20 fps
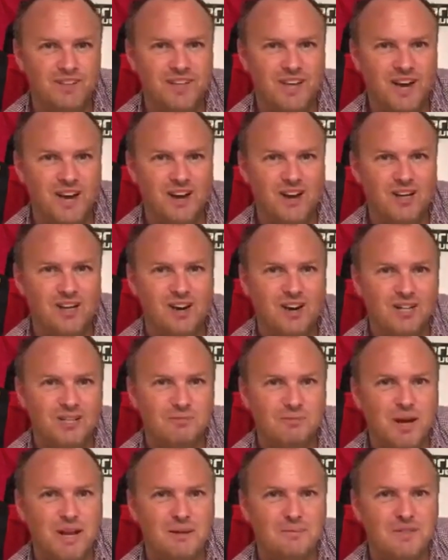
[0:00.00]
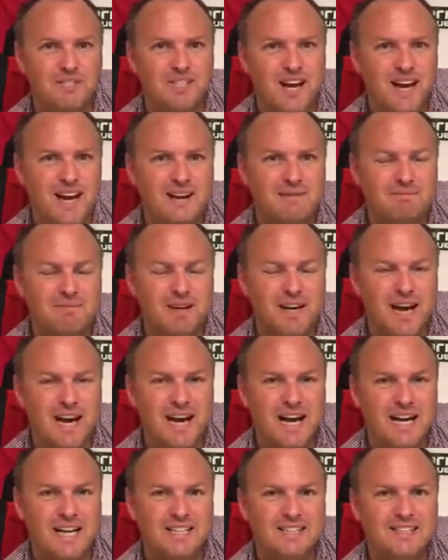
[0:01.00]
Yeah, hi guys, my name's Sam
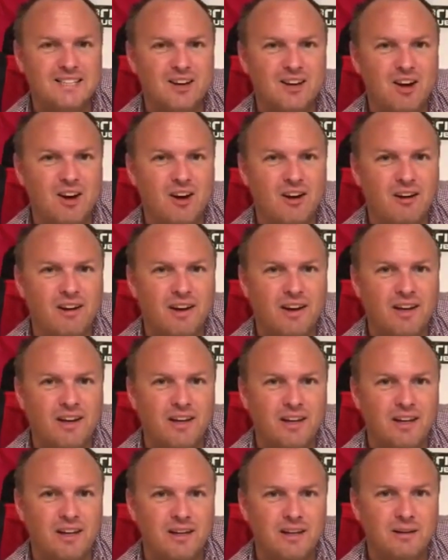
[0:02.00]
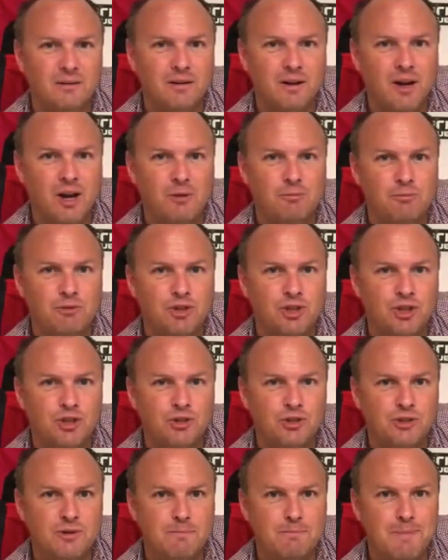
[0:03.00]
and I
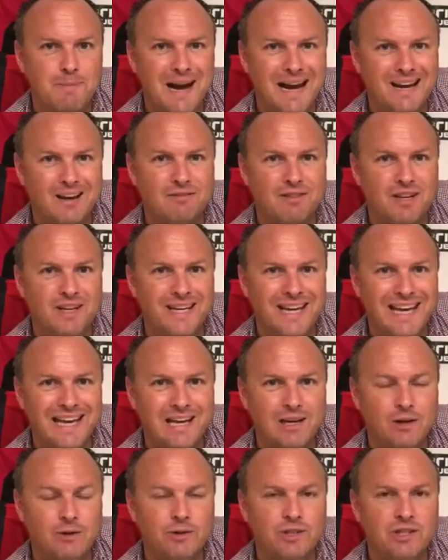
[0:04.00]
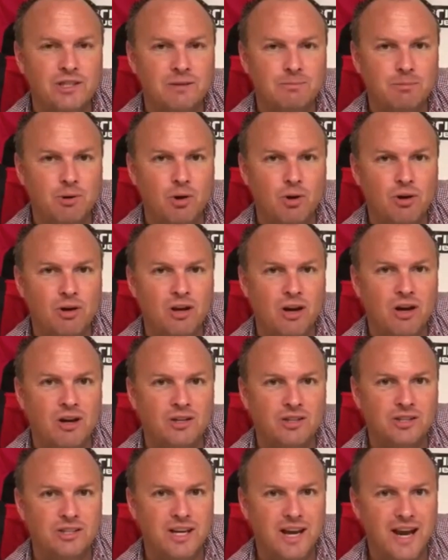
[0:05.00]
co-produce Back of the Net, which is a
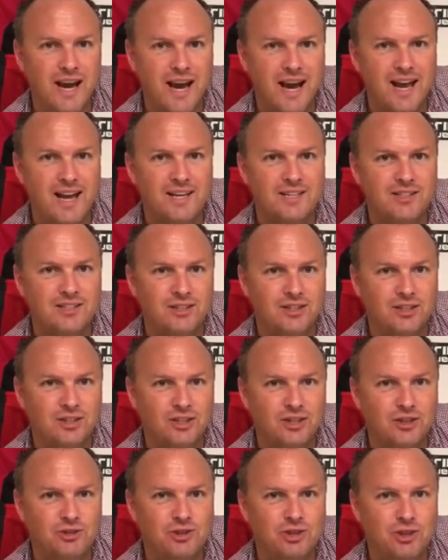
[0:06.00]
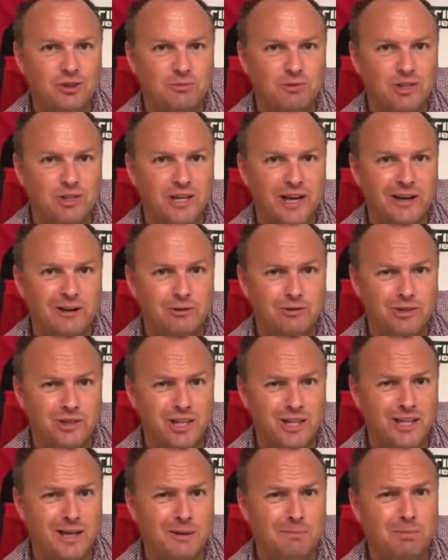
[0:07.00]
podcast and YouTube channel,
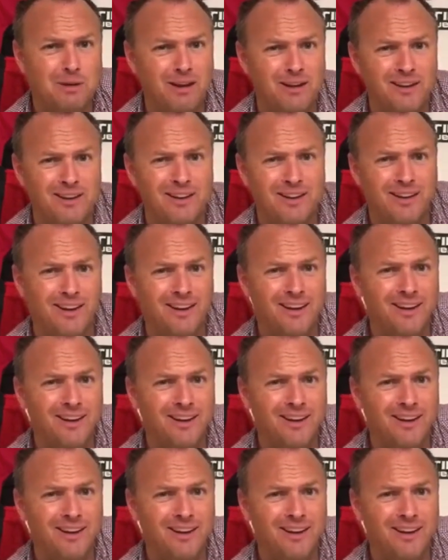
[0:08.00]
cheeky plug.